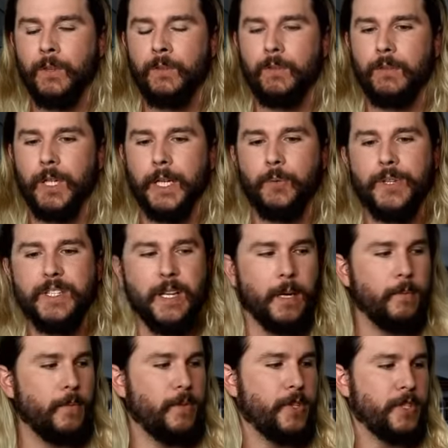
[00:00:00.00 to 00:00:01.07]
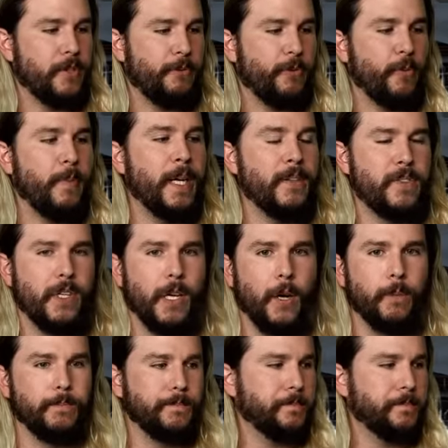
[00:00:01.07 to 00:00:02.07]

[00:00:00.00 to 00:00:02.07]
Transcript: like we said just a few minutes ago,